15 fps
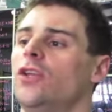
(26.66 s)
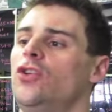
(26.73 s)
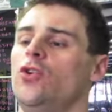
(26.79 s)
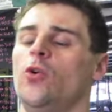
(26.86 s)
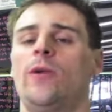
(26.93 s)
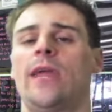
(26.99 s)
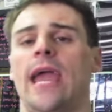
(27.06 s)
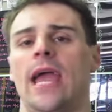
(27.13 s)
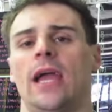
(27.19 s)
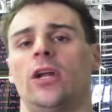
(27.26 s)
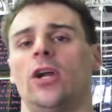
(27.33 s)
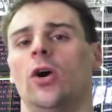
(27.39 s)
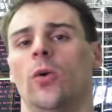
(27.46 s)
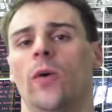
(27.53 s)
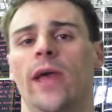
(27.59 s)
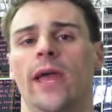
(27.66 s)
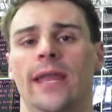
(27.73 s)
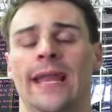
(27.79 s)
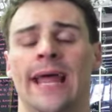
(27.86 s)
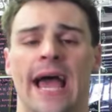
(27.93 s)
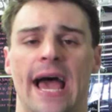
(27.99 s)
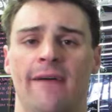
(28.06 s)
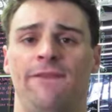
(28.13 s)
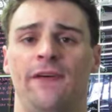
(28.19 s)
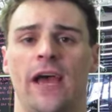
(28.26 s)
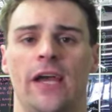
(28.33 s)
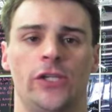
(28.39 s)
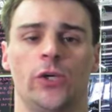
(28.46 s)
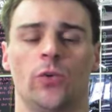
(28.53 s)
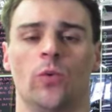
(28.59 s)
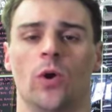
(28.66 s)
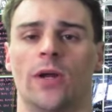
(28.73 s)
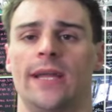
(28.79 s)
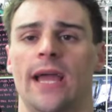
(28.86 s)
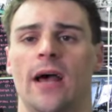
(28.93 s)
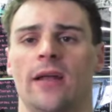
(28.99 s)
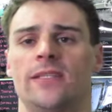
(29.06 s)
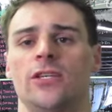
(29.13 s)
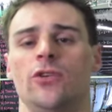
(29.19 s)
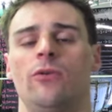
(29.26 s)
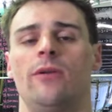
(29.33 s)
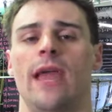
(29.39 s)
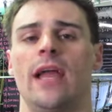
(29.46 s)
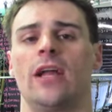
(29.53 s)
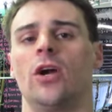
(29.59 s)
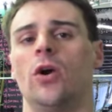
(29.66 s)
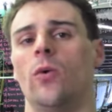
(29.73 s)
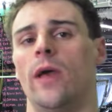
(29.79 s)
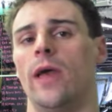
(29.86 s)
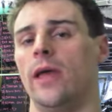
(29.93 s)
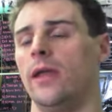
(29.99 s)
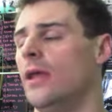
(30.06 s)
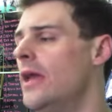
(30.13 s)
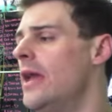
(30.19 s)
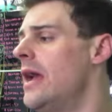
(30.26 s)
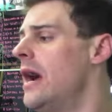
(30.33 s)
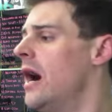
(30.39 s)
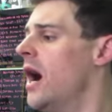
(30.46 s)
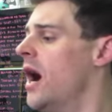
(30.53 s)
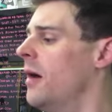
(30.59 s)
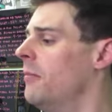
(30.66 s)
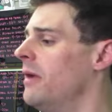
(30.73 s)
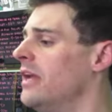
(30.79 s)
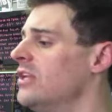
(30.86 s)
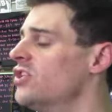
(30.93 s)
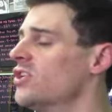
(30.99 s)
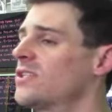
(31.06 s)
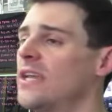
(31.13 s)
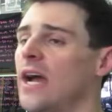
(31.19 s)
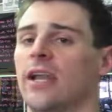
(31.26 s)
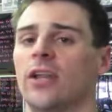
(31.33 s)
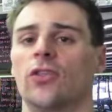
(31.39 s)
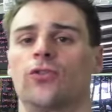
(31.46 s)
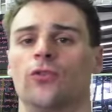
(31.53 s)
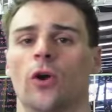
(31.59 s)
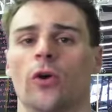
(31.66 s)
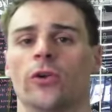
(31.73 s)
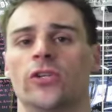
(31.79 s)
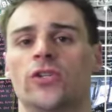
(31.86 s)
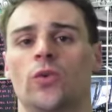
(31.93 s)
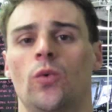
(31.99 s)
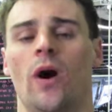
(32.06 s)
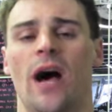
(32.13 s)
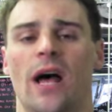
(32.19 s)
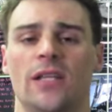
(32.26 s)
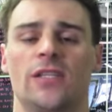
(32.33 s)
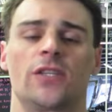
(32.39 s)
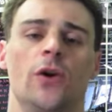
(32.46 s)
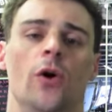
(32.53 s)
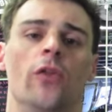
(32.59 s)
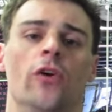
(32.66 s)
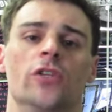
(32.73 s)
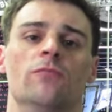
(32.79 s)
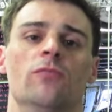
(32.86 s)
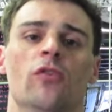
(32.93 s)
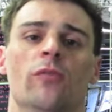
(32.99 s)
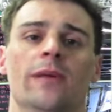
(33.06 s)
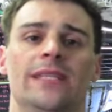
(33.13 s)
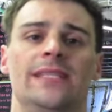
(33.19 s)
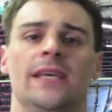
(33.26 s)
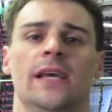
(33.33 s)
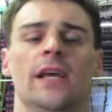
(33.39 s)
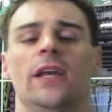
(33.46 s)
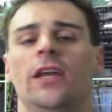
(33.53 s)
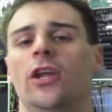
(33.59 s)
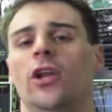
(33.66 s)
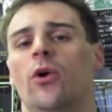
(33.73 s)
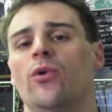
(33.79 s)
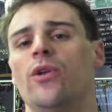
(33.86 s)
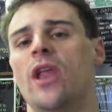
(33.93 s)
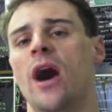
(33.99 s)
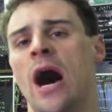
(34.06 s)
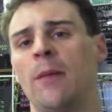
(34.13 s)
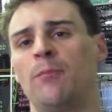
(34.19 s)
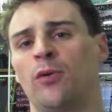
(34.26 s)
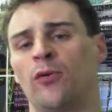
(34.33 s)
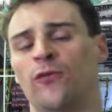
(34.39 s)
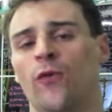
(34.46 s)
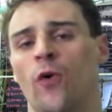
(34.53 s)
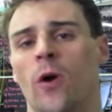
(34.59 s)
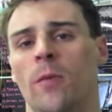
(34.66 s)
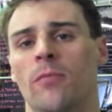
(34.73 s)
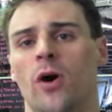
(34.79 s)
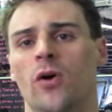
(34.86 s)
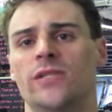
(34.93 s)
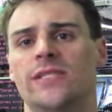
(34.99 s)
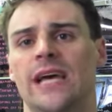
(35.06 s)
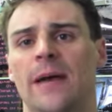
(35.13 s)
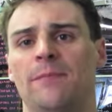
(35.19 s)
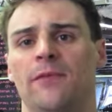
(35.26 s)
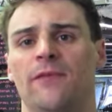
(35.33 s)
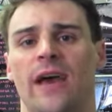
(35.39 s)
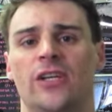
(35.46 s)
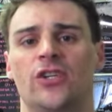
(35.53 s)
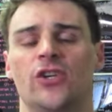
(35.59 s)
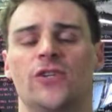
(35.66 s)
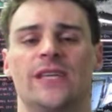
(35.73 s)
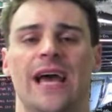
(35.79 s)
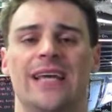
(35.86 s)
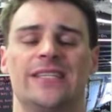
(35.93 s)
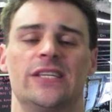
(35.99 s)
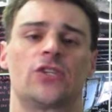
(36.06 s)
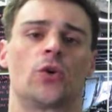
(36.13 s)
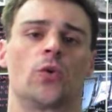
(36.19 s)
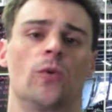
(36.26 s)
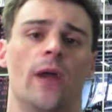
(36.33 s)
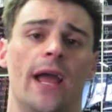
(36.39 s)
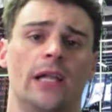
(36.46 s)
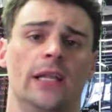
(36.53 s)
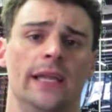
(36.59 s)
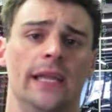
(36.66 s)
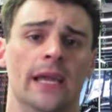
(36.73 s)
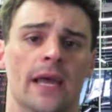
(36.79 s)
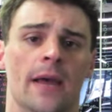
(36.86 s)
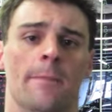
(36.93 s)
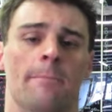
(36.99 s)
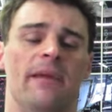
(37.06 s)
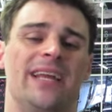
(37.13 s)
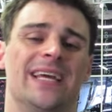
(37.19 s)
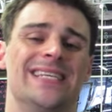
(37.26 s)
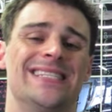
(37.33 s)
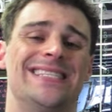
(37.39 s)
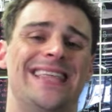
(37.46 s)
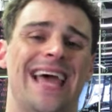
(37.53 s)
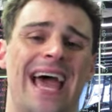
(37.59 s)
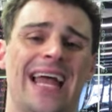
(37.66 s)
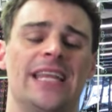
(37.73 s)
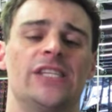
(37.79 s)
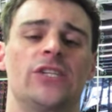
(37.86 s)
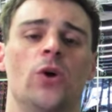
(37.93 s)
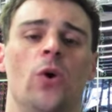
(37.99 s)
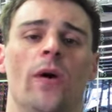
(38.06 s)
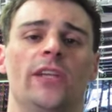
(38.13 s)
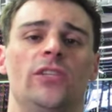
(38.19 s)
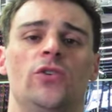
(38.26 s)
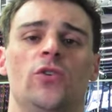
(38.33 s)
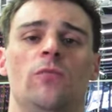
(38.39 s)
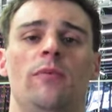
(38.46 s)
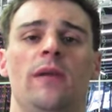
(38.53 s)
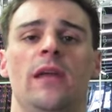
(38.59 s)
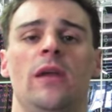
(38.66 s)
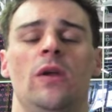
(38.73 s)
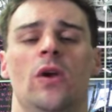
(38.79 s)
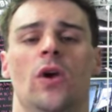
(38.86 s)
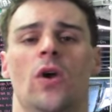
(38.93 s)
you can't go in and half-ass your workouts, and you can't go in and just kind of throw your squats, throw those movements, not perform those type of exercises correctly, because that is going to be,